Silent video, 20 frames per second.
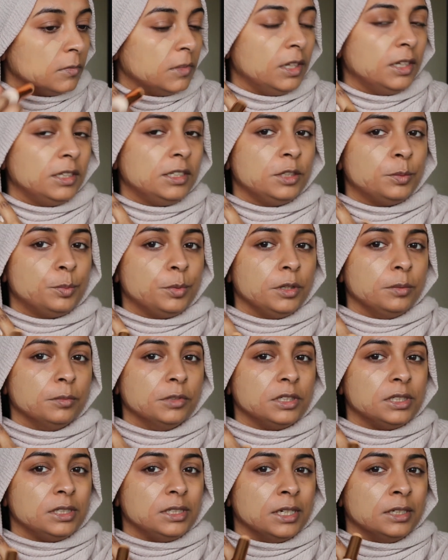This is pretty
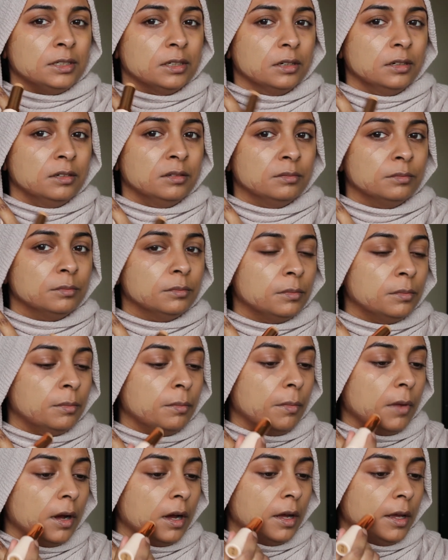much dead on
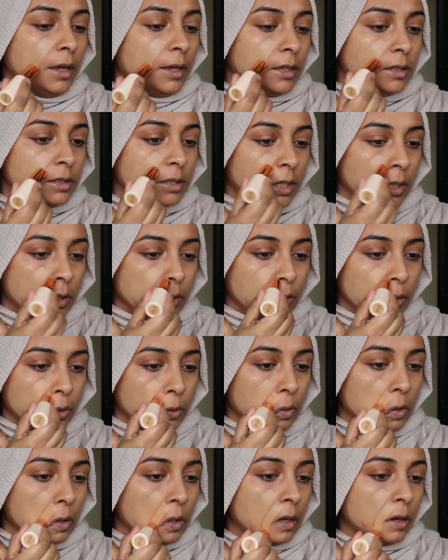my skin
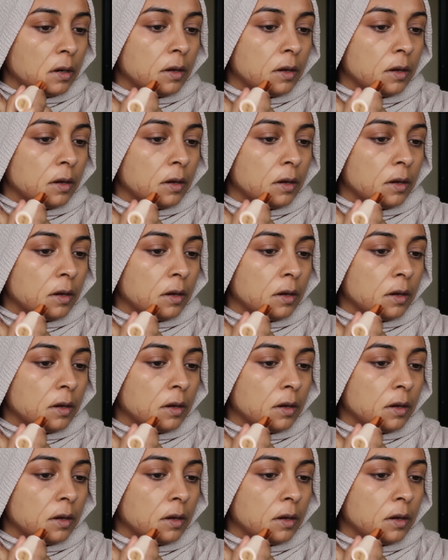tone.